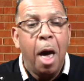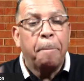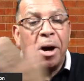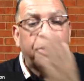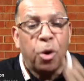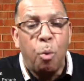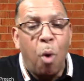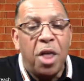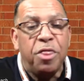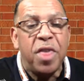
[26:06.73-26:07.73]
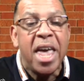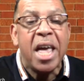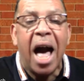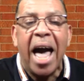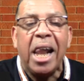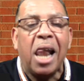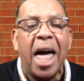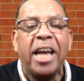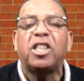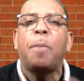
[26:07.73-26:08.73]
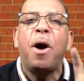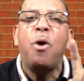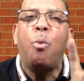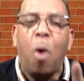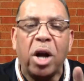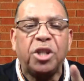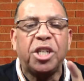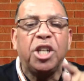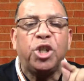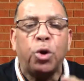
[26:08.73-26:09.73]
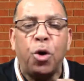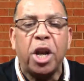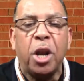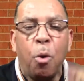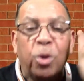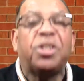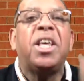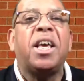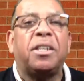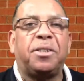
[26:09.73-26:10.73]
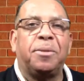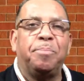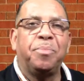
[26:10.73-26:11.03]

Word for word: But the one thing I liked about watching Jordan was this